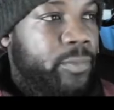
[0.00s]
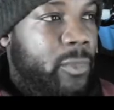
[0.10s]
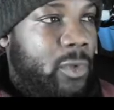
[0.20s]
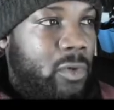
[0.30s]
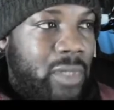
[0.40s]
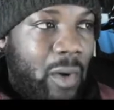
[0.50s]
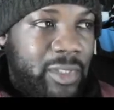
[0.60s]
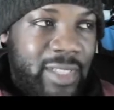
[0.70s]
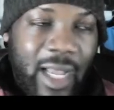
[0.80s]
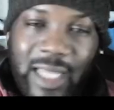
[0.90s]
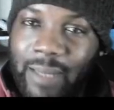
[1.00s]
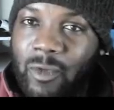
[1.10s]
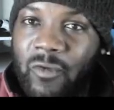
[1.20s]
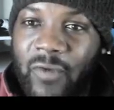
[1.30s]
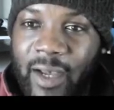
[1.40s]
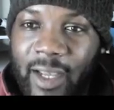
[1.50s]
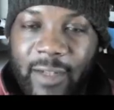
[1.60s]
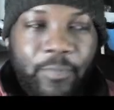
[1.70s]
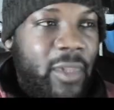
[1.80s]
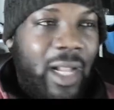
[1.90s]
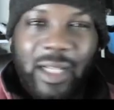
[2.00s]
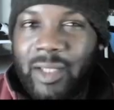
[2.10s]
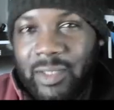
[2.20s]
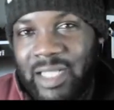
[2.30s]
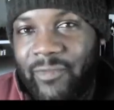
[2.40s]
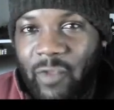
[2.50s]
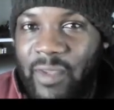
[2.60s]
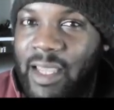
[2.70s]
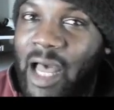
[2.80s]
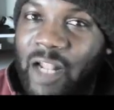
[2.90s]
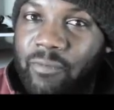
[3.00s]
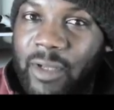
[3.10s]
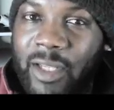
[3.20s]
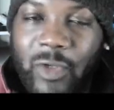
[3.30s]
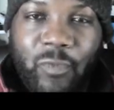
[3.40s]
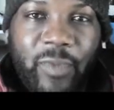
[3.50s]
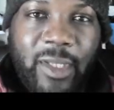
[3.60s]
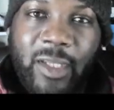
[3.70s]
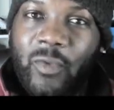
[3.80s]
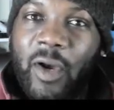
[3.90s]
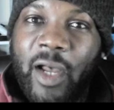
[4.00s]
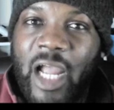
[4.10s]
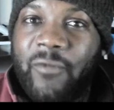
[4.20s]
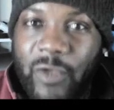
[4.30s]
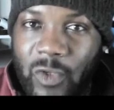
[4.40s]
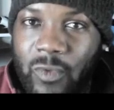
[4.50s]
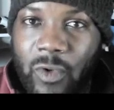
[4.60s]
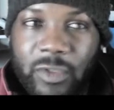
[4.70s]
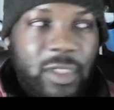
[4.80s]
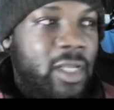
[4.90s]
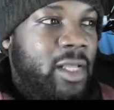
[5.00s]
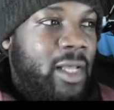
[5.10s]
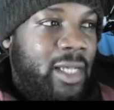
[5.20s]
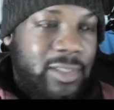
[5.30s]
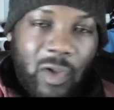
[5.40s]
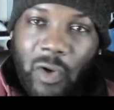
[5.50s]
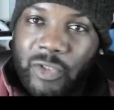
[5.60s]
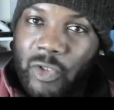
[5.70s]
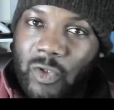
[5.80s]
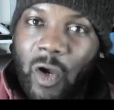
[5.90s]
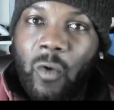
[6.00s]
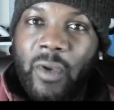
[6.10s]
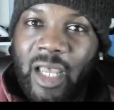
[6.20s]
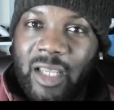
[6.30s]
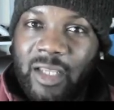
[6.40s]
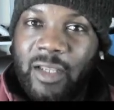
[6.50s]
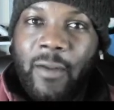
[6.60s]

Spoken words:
routes.yaml file. And it doesn't have to be admin, it could be whatever you want, as long as you go with a